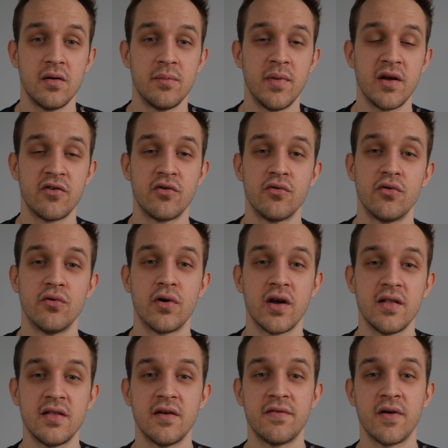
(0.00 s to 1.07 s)
Make sure to
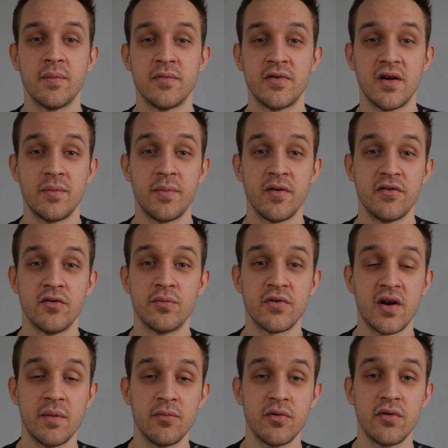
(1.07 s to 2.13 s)
hit the thumbs up and
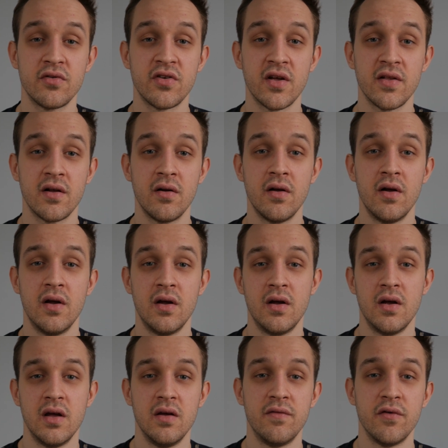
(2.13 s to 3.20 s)
subscribe to the channel
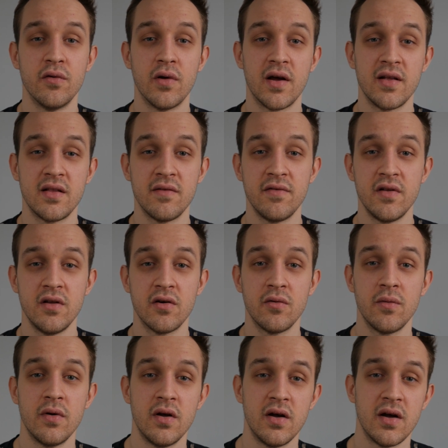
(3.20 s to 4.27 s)
if you liked the
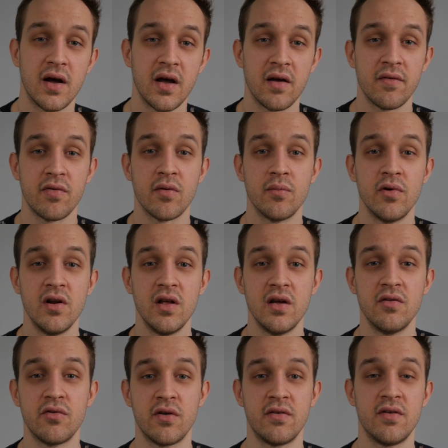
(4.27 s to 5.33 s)
video. I have some really
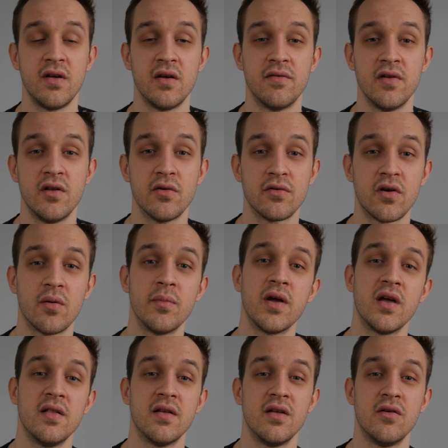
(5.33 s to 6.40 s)
interesting videos coming
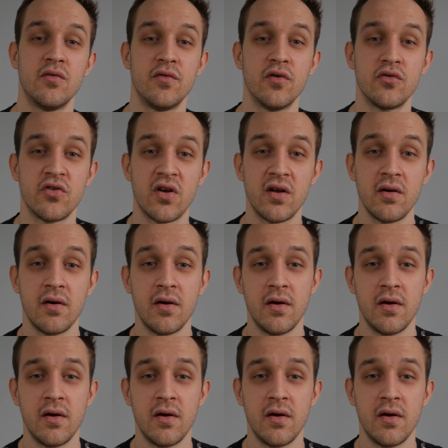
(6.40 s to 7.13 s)
in the near future.